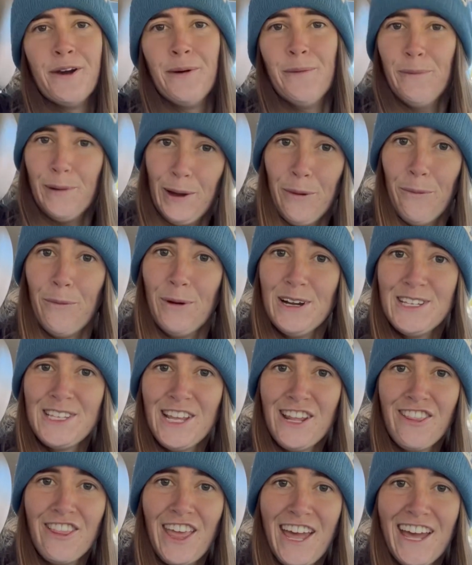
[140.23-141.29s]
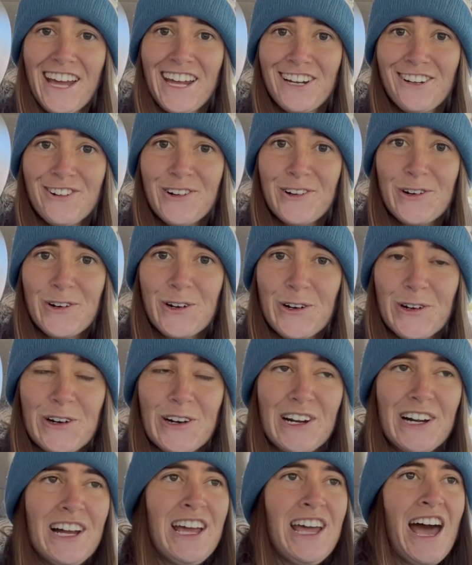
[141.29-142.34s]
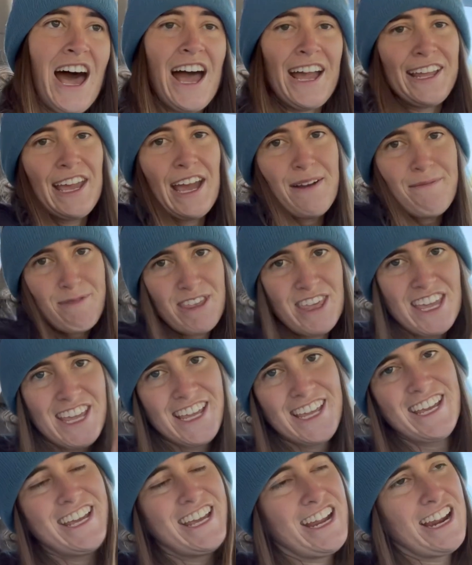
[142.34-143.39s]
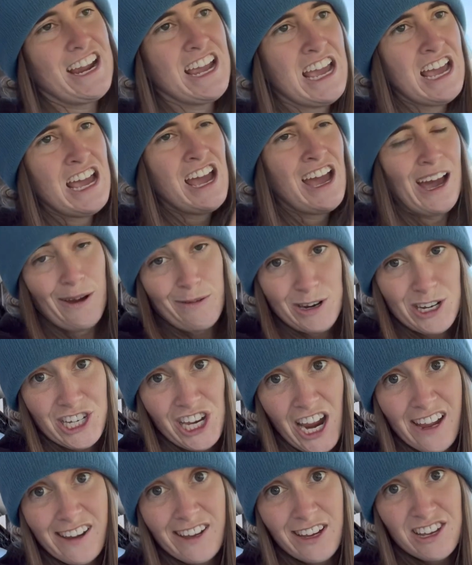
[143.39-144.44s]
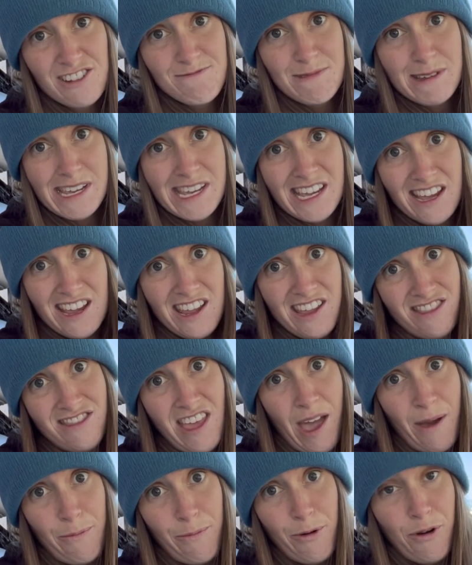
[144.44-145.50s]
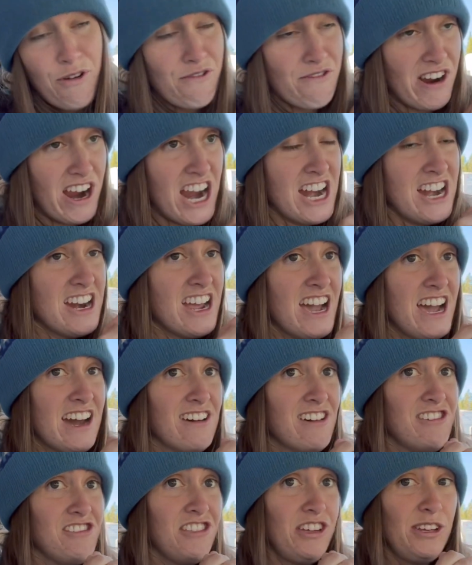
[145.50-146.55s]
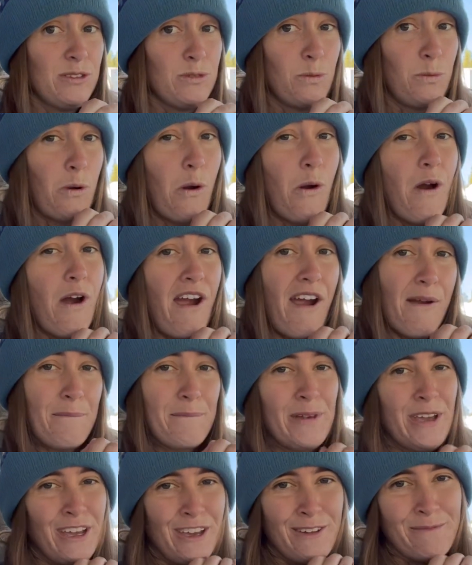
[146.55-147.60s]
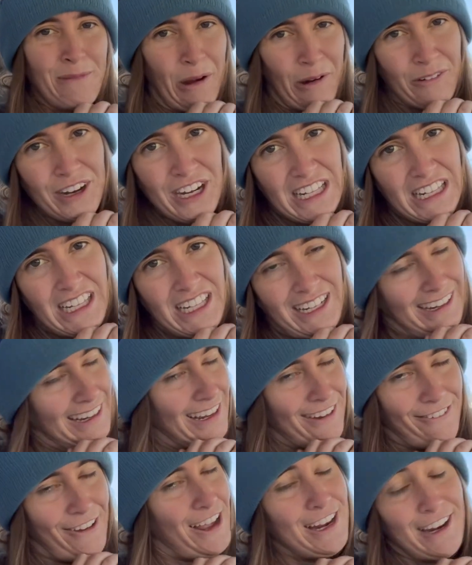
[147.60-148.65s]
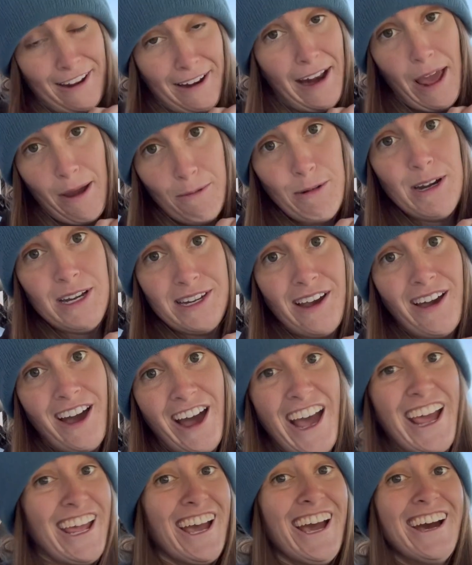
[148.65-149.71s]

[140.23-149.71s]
Well, wasn't that cool? I kept thinking, I wish I could be in that pool right now. It looks warm. But really, if I did, I would die.